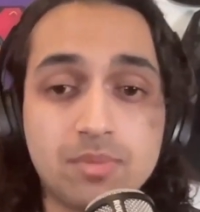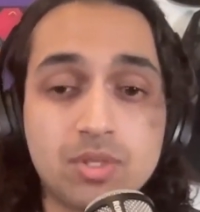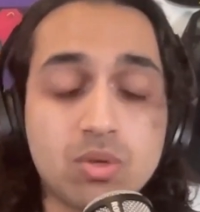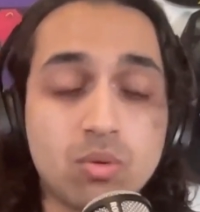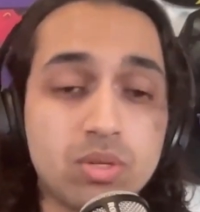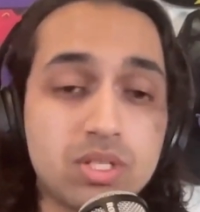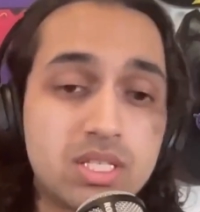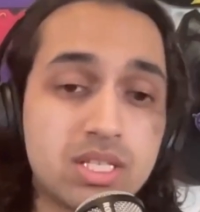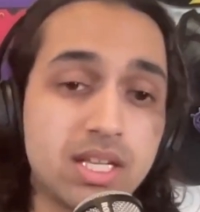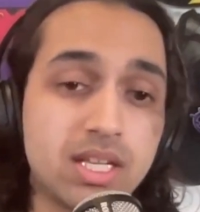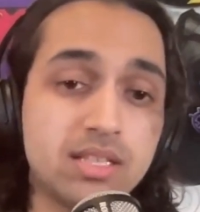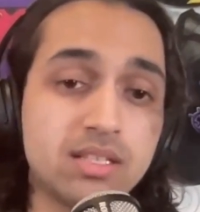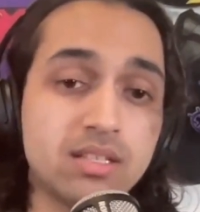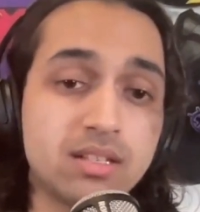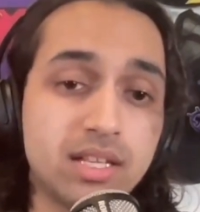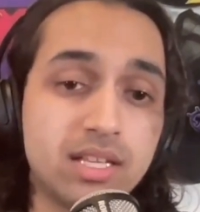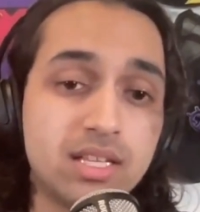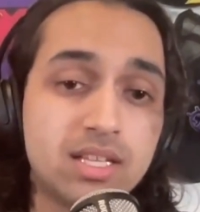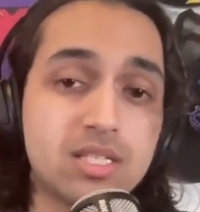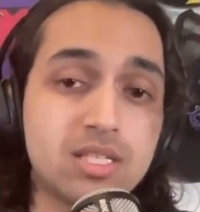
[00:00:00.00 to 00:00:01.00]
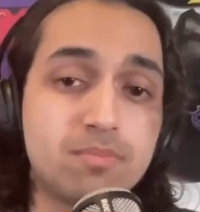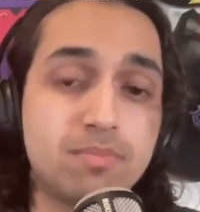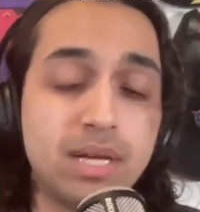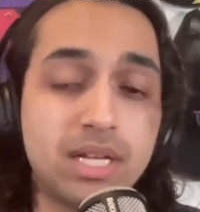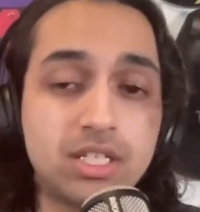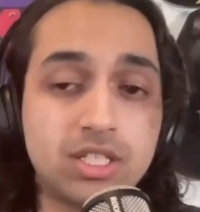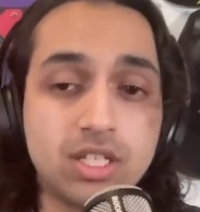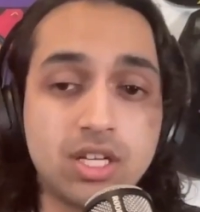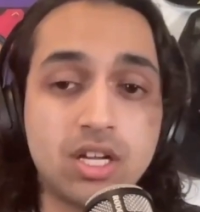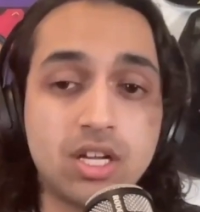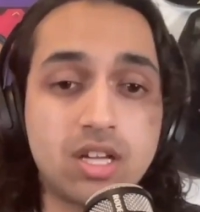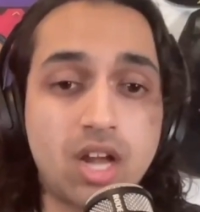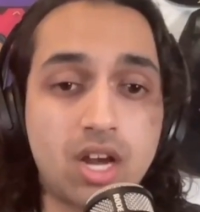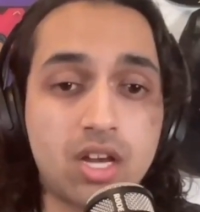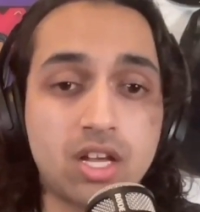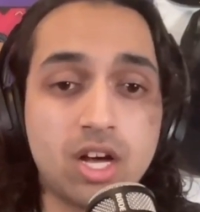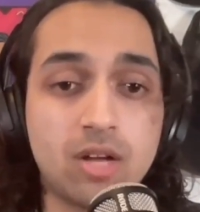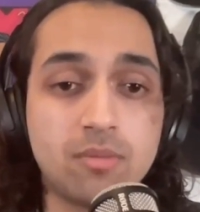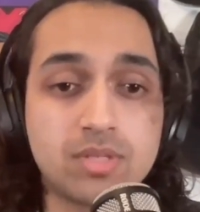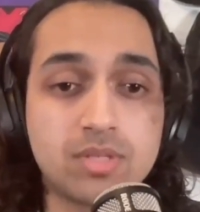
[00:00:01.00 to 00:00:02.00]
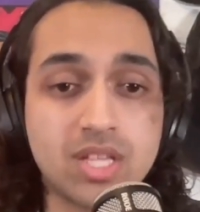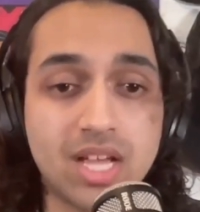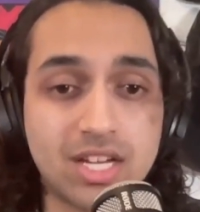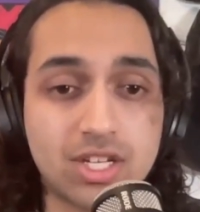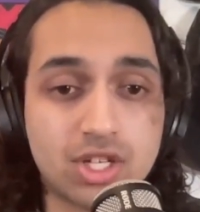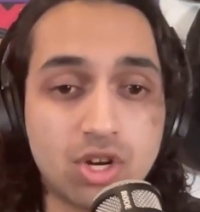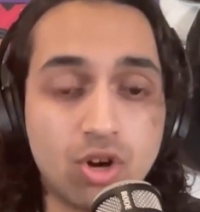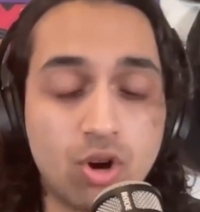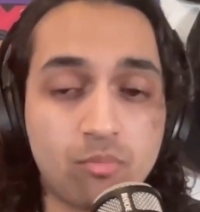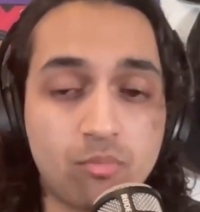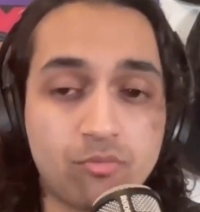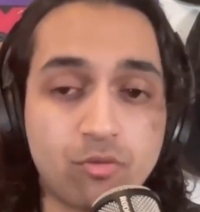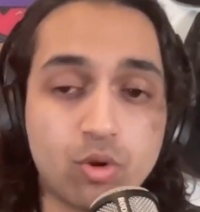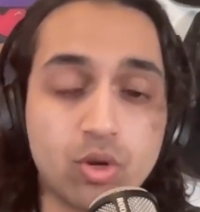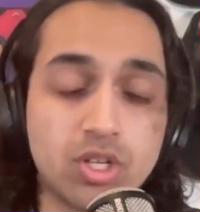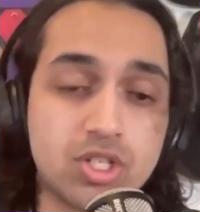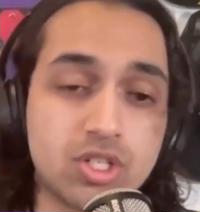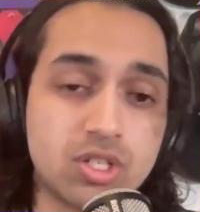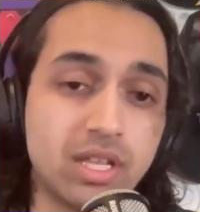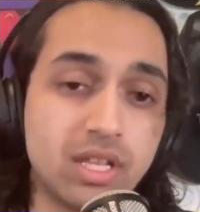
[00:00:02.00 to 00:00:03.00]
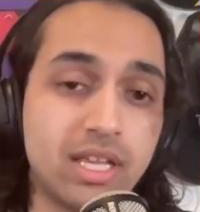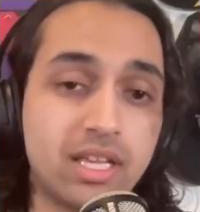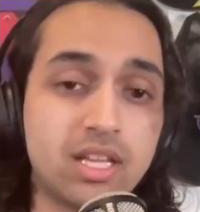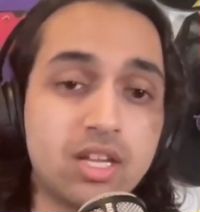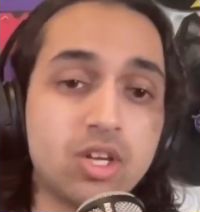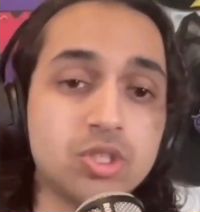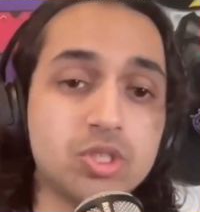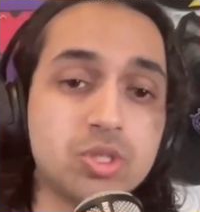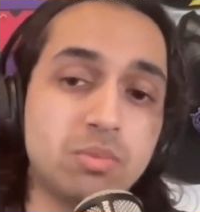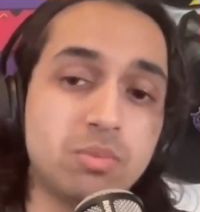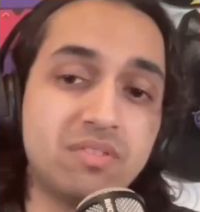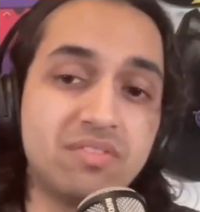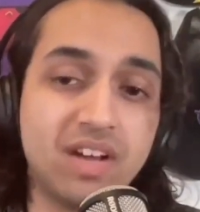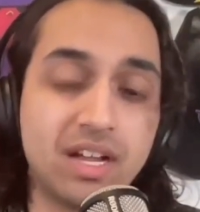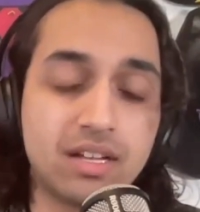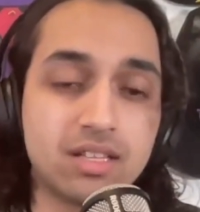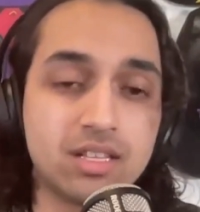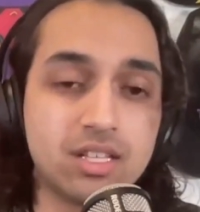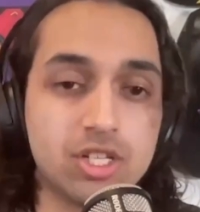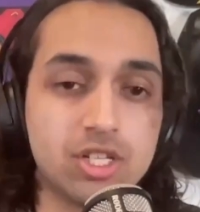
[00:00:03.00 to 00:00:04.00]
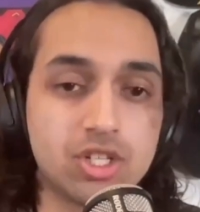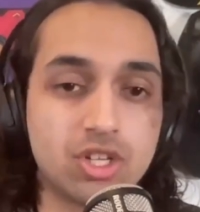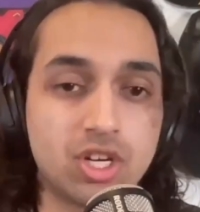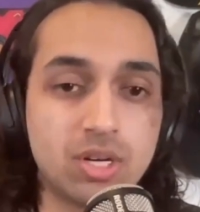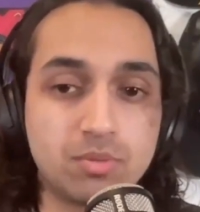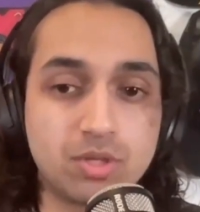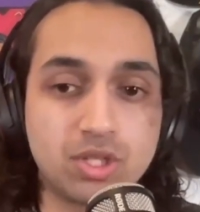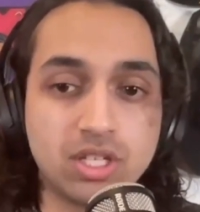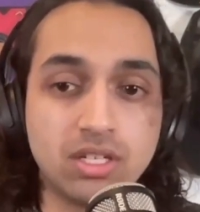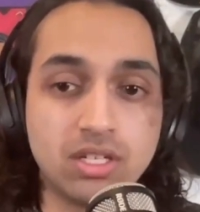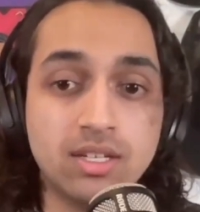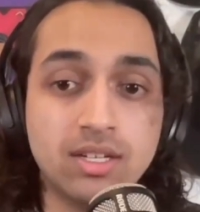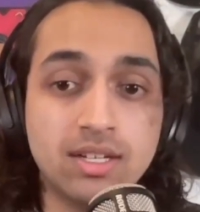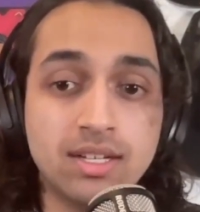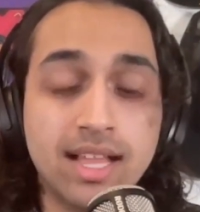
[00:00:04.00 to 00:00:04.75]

So once again, the link is patreon.com/coopforge. Link can also be found in the description.